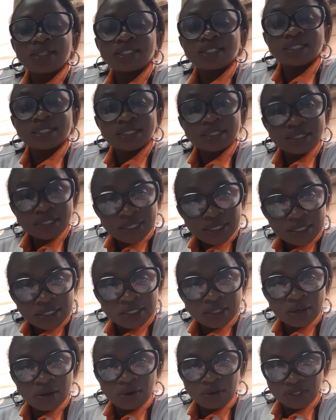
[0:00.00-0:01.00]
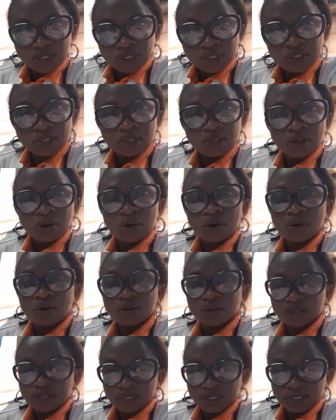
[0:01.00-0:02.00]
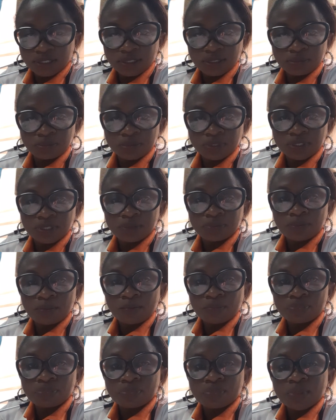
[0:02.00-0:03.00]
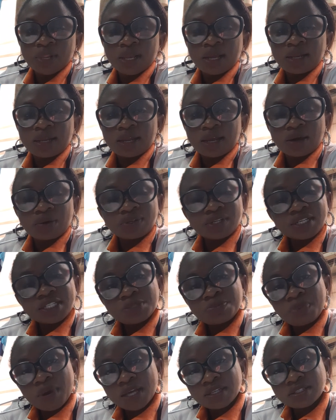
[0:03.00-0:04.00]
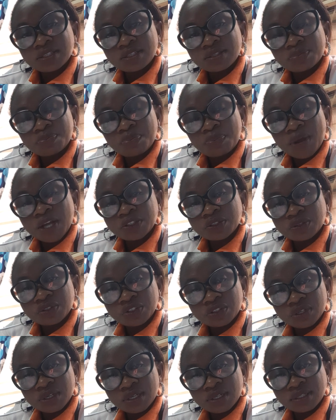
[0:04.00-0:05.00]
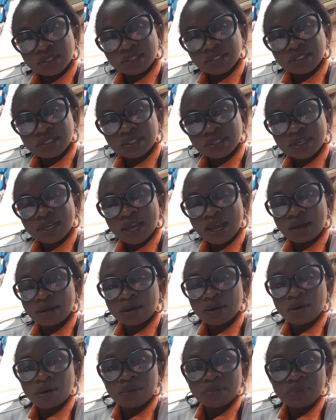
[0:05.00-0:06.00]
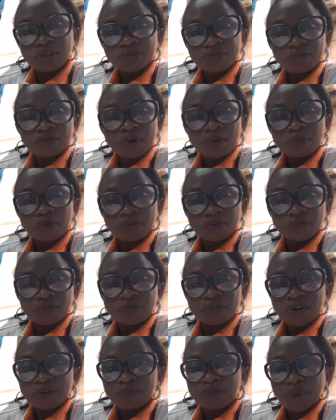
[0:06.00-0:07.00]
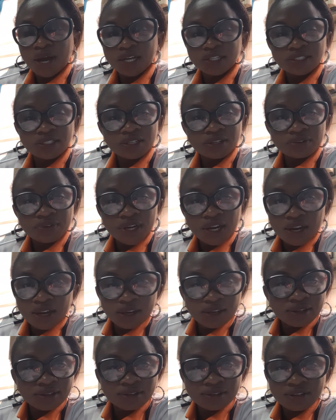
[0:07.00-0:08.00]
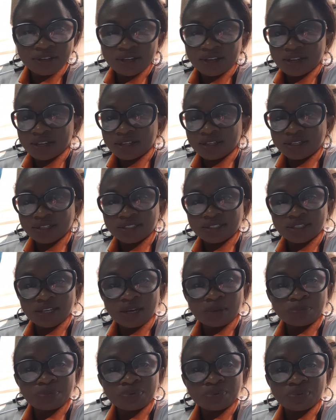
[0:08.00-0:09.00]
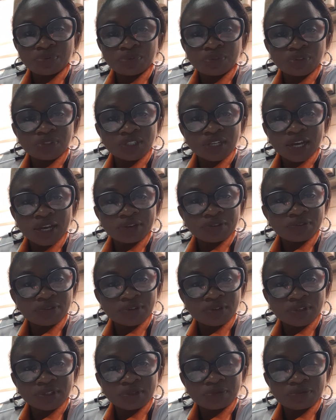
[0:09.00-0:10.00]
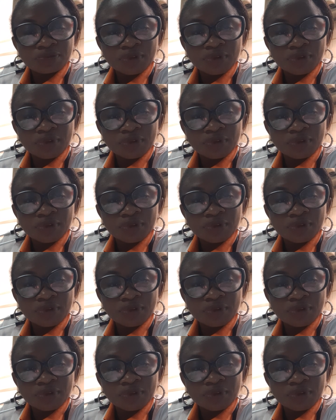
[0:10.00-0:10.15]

disease-causing organisms. Now, these pathogens can come in form of bacteria. Example, your typhoid,